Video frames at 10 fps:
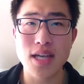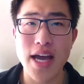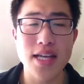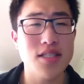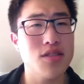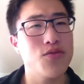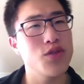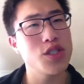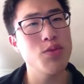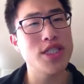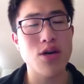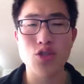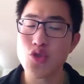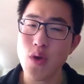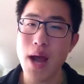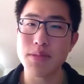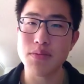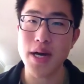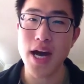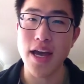I guess for some reason I was trapped
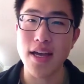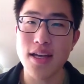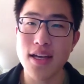by